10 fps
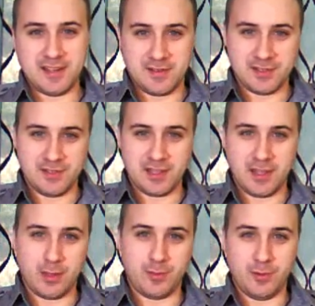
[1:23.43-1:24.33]
and I was
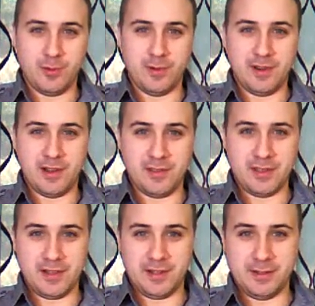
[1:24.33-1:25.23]
clicking through on all
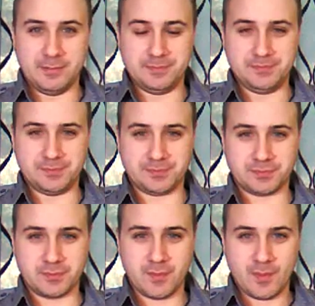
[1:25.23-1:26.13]

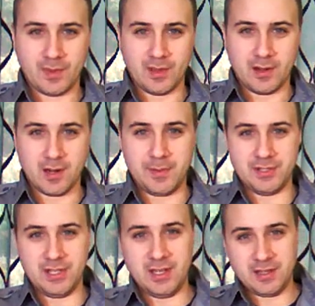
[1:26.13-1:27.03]
the
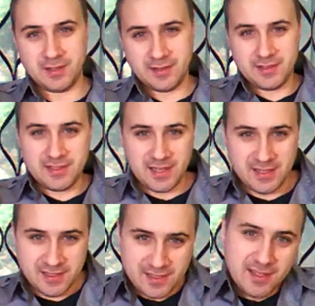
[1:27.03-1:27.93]
RPG
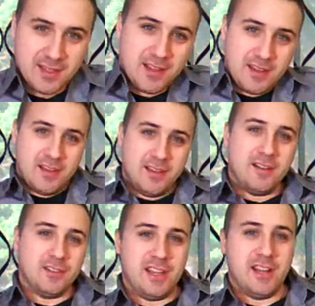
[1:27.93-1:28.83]
sites
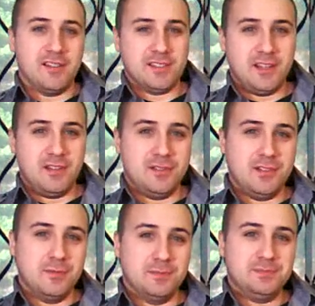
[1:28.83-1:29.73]
or channels on
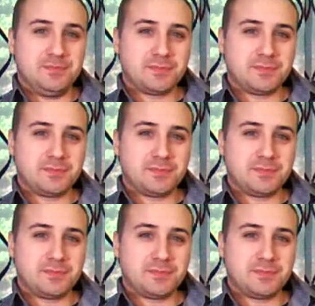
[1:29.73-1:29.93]
YouTube.